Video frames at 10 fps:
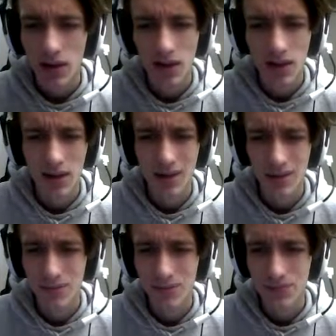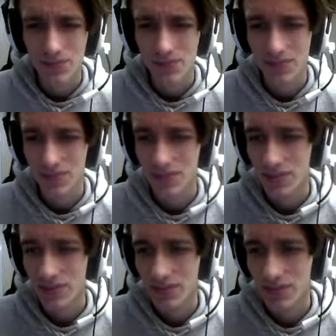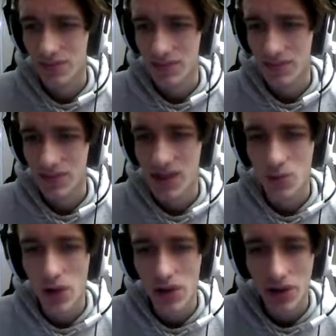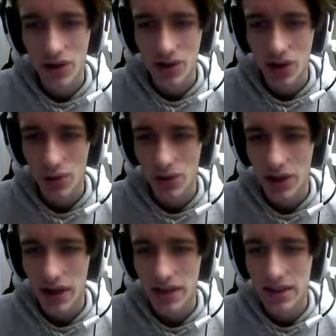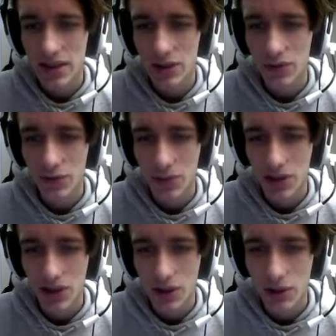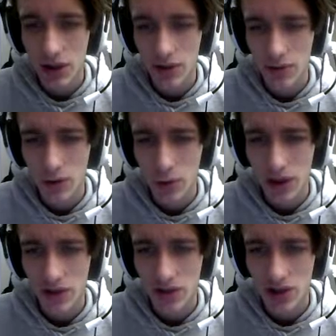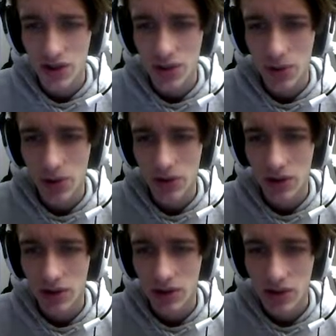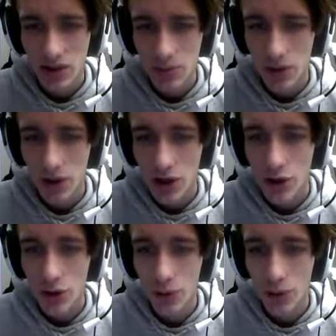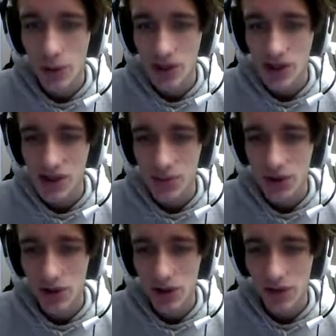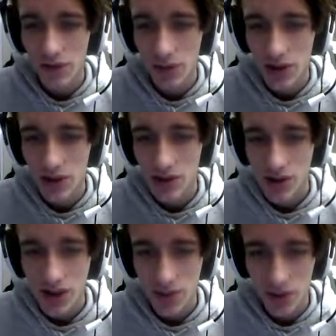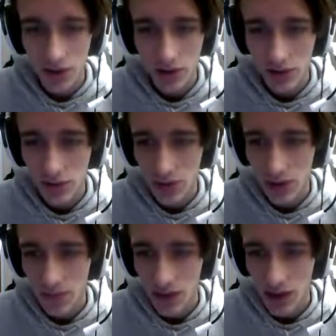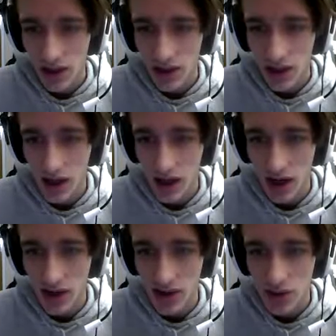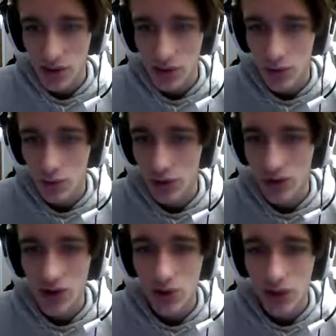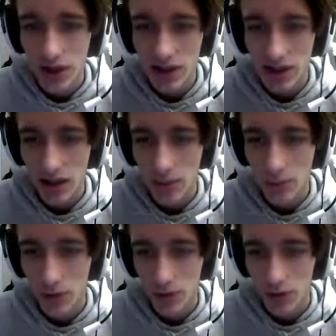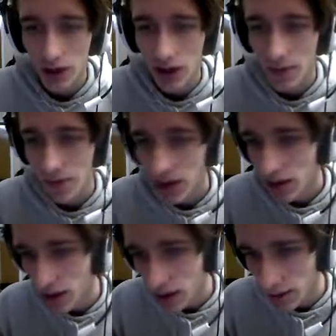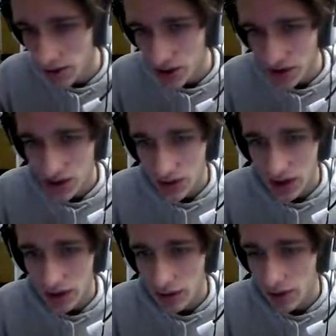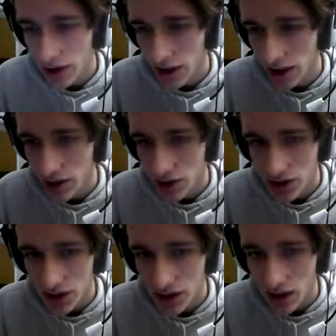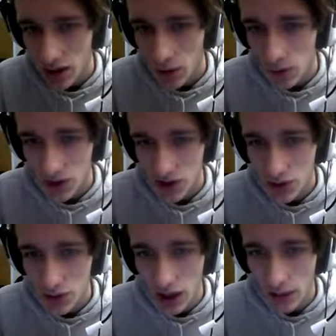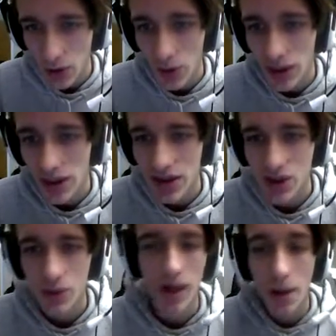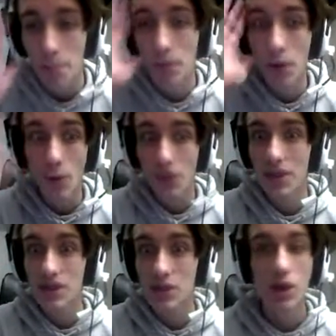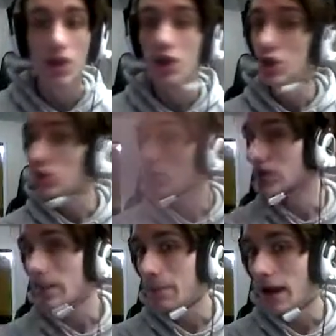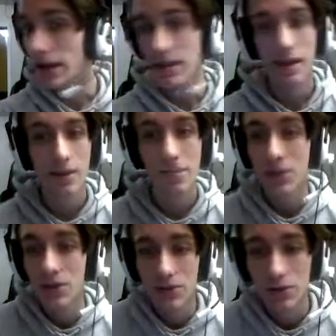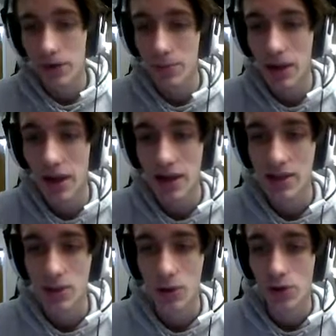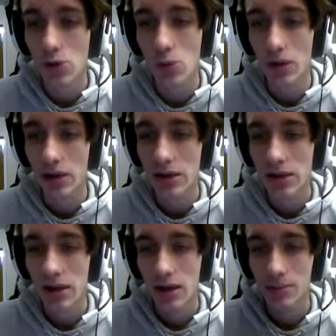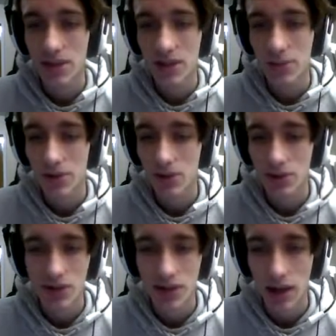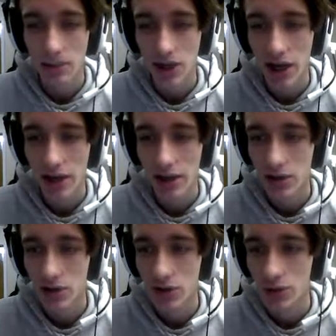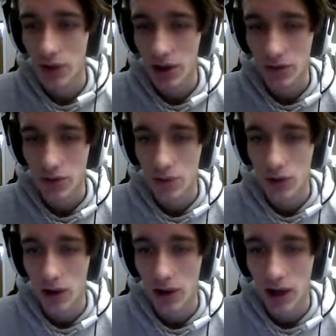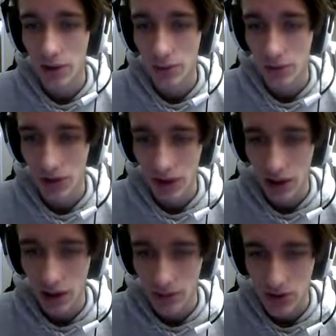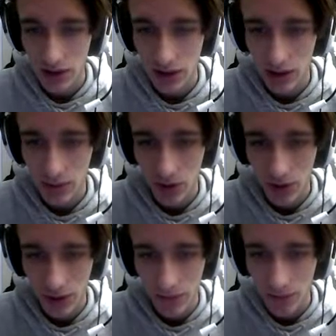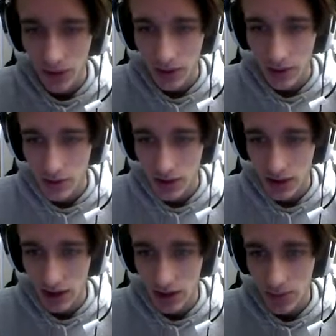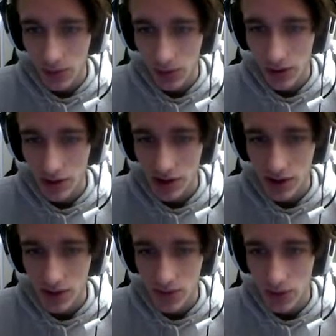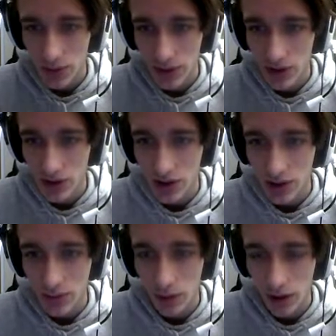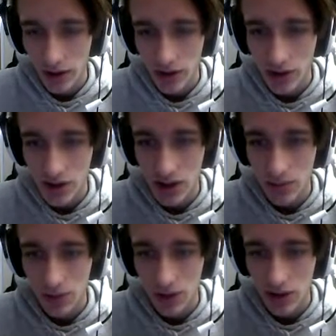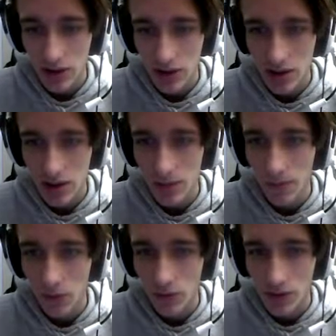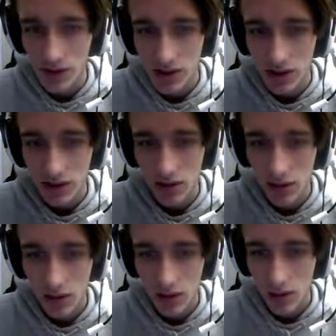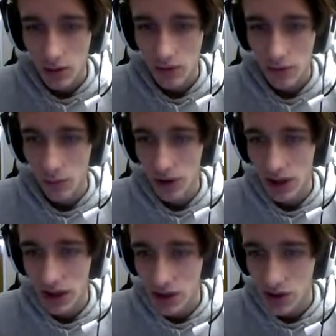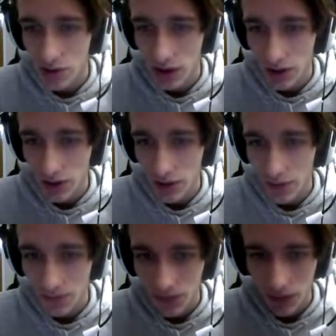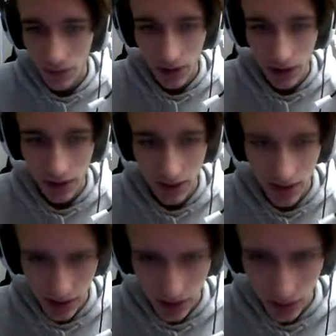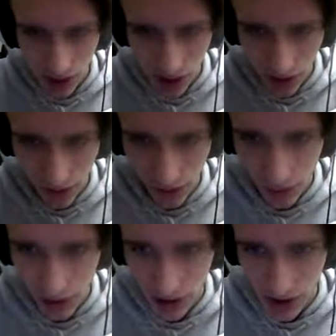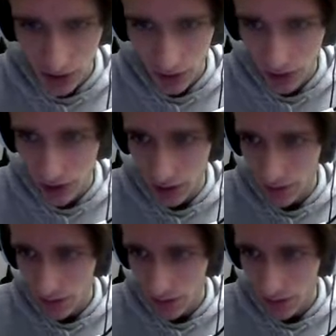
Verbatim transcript: Um, this weather is not really ideal for me to go out. Okay, let's just keep going. Let's keep going. No, no, I saw someone on the left of me. Saw something on the left of me. Yeah, hi, hi Stu. You really do like to teleport a lot. Um, you're still there. Okay, interesting. Well, Stu, I'm going this way. I'm going this way. You stay back there. You can look at my ass all you want. Um, take pictures, Snapchat it, do whatever you want. I don't really care. I'm just going to keep going. Just going to keep going. Just keep swimming. Just keep walking. Just keep breathing. Just keep focusing. From one light to another, we got this. Stu's not following us, so we're good.